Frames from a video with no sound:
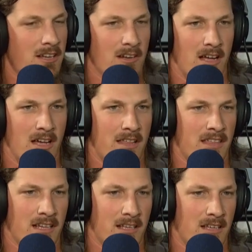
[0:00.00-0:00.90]
I
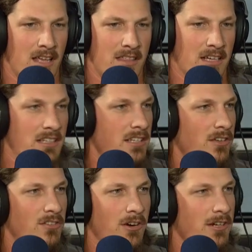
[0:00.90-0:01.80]
think a
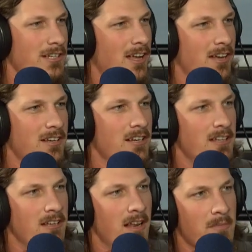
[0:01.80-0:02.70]
deal's already done
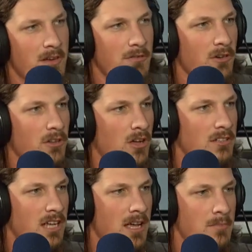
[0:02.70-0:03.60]
and I'm there for a long
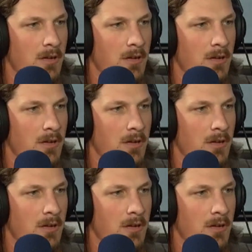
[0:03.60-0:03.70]
time.